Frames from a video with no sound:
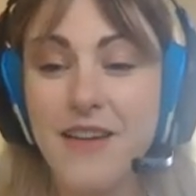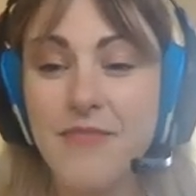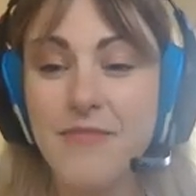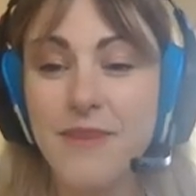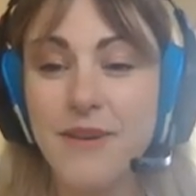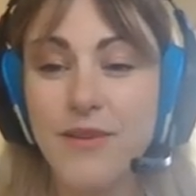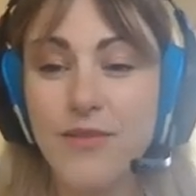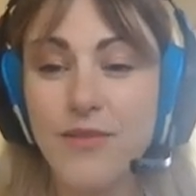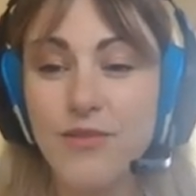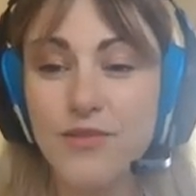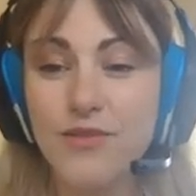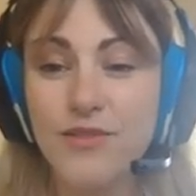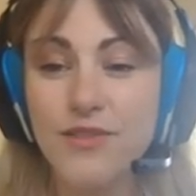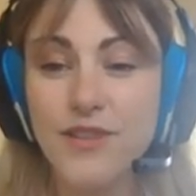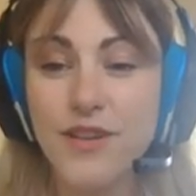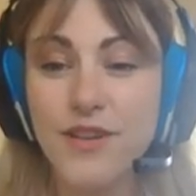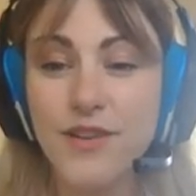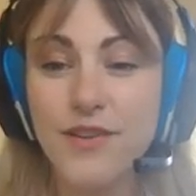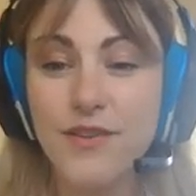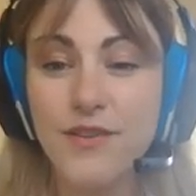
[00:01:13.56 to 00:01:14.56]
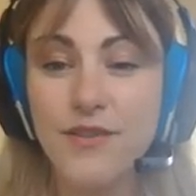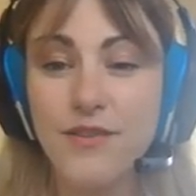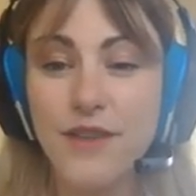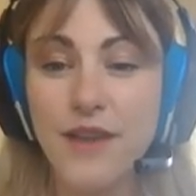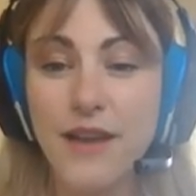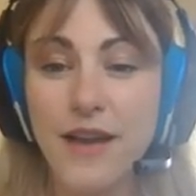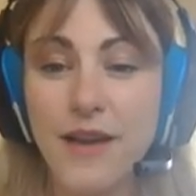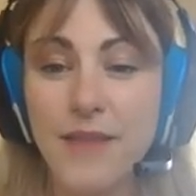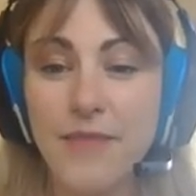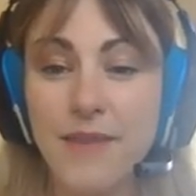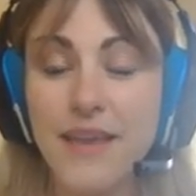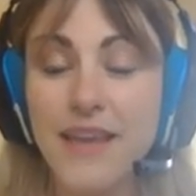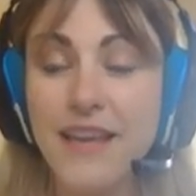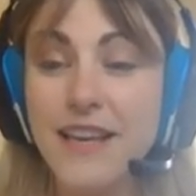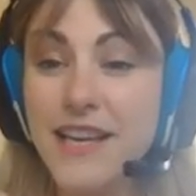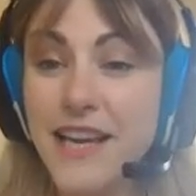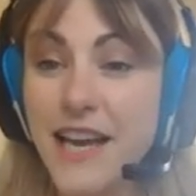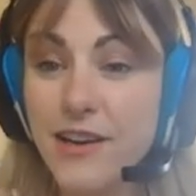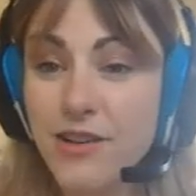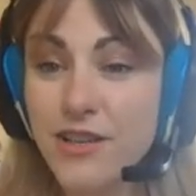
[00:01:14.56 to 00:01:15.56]
but also
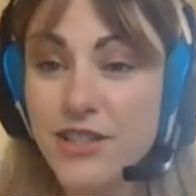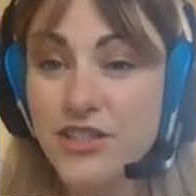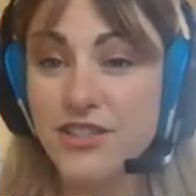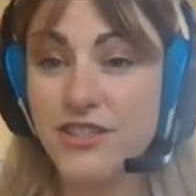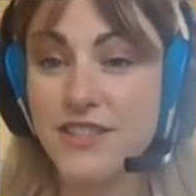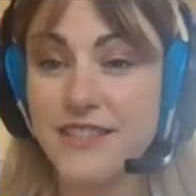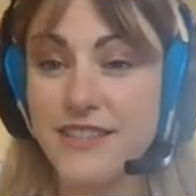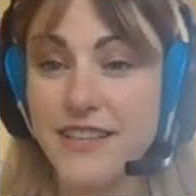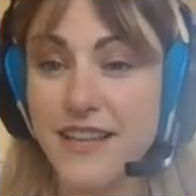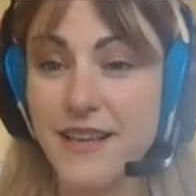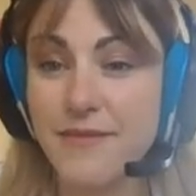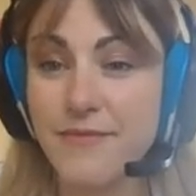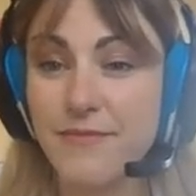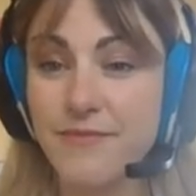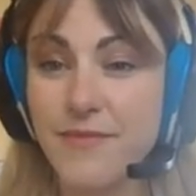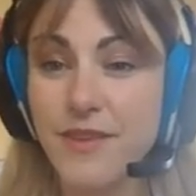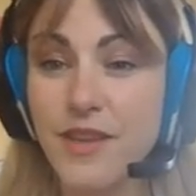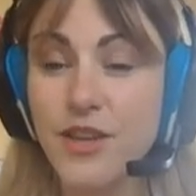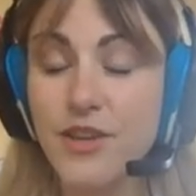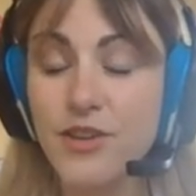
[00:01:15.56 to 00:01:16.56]
encourages them